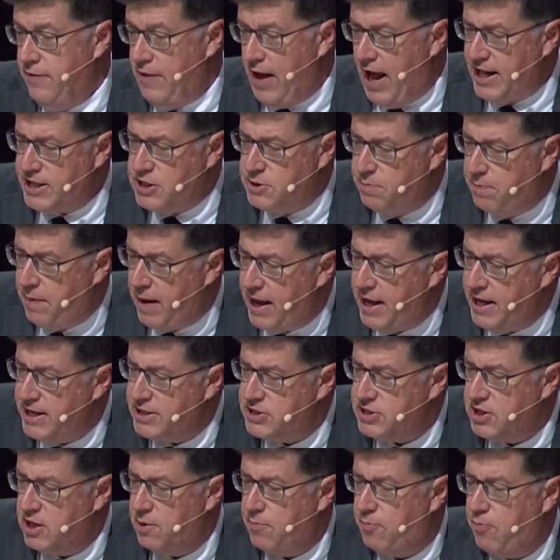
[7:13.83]
That's
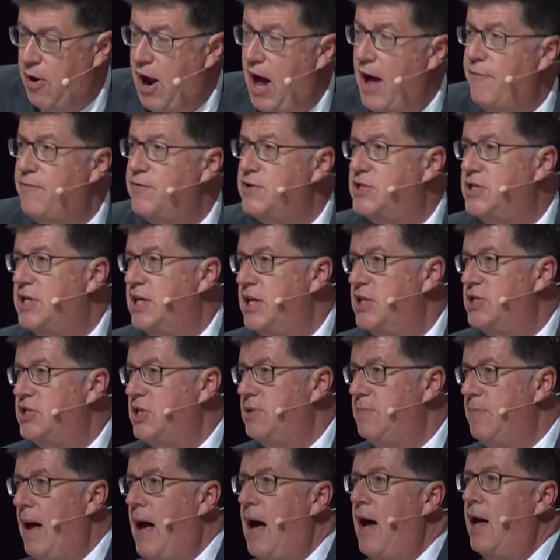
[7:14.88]
based in a prophecy. It's
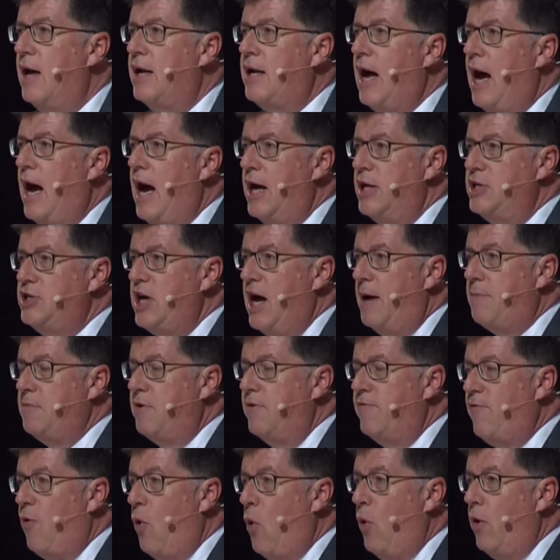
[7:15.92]
in Malachi
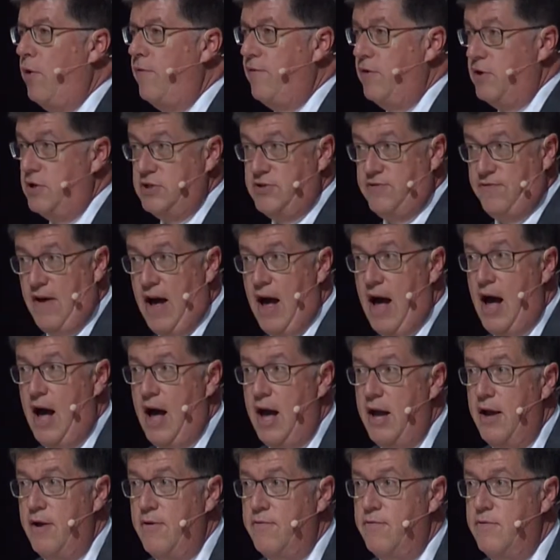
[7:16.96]
chapter 4, verse
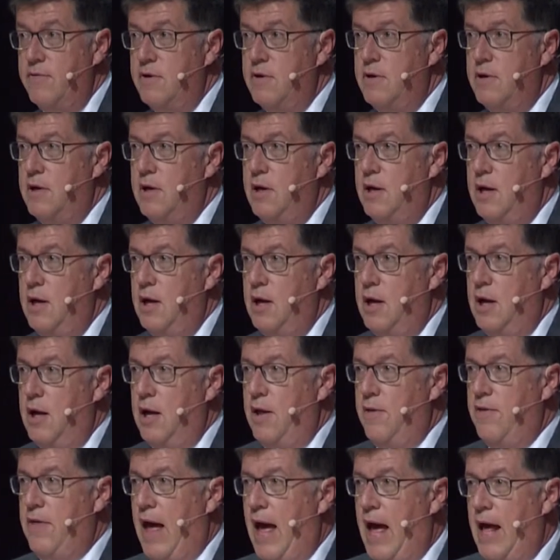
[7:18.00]
5.
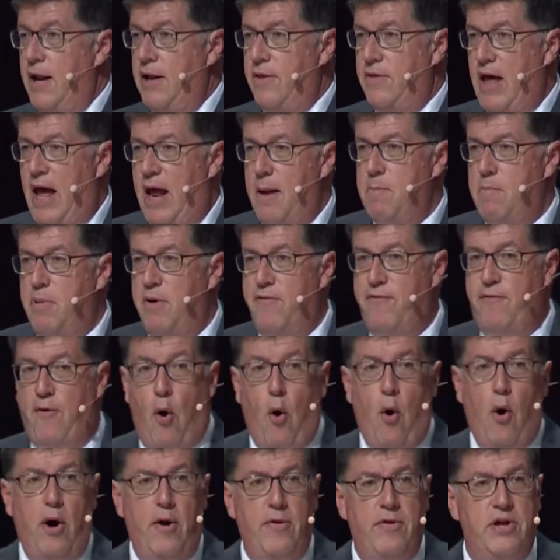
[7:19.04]
That, that
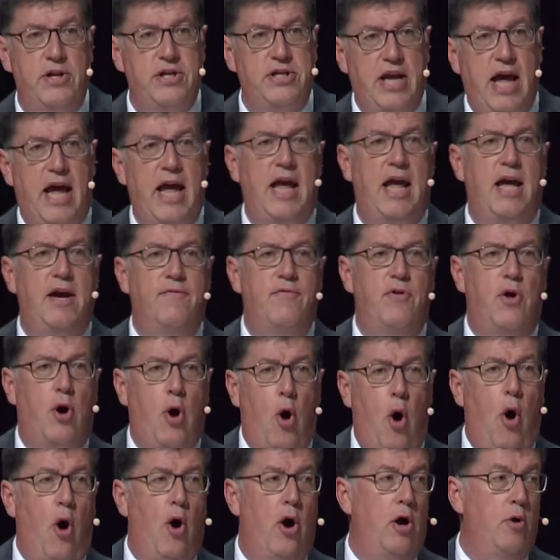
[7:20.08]
before the day of the
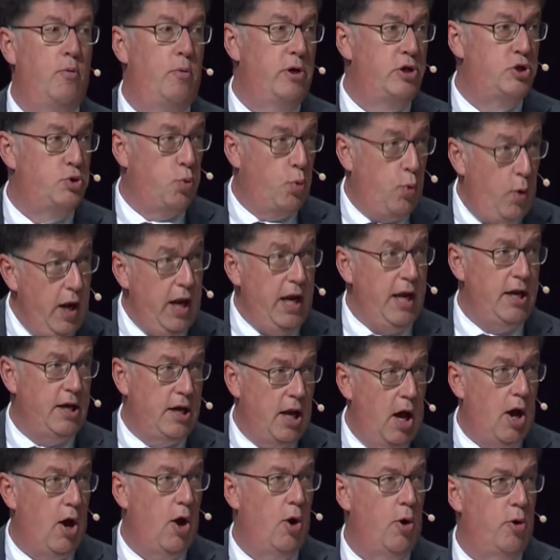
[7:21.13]
Lord, which we
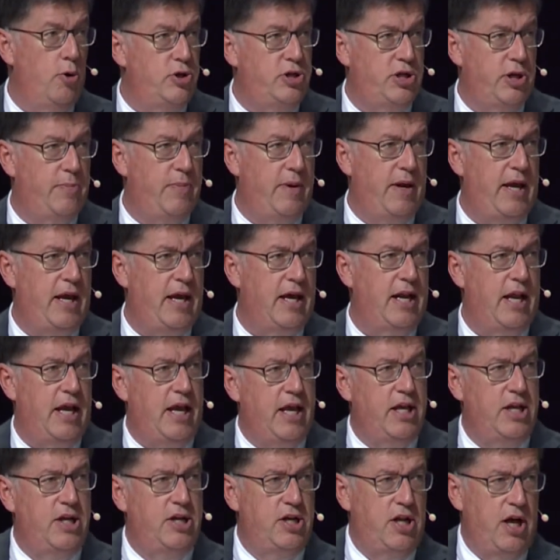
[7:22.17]
know to be an
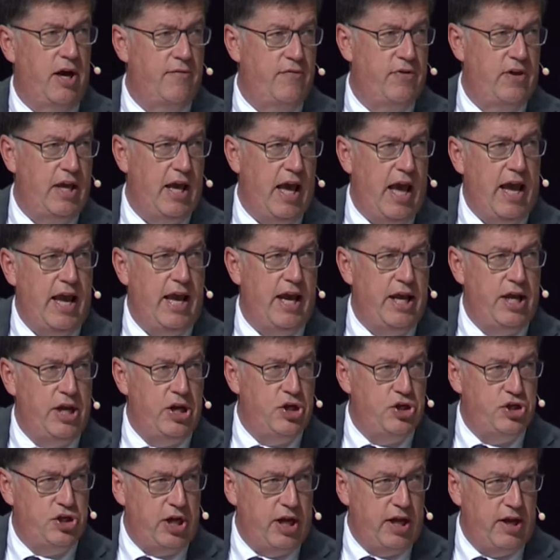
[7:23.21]
end of the
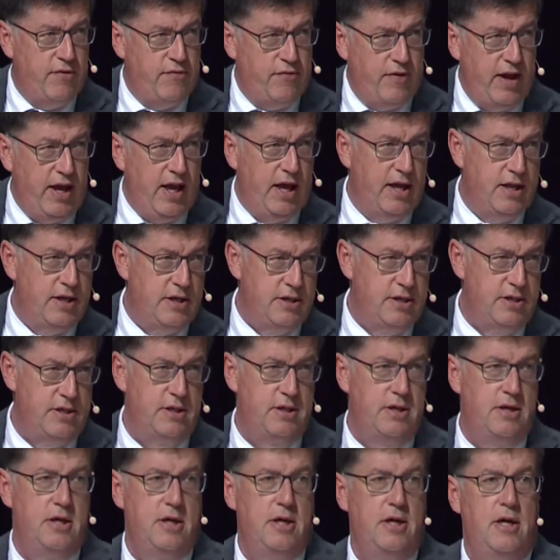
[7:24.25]
age
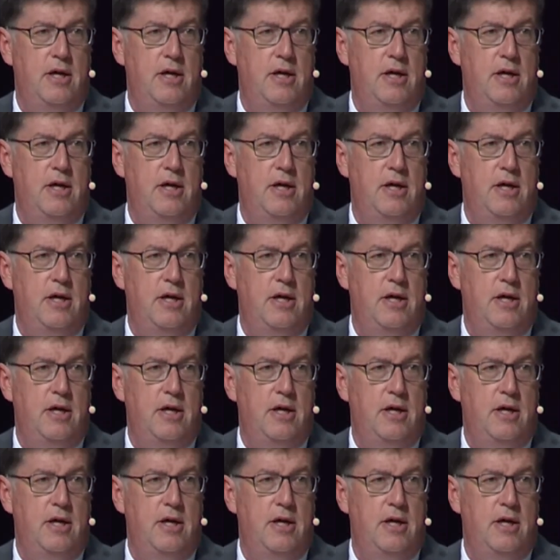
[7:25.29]
event,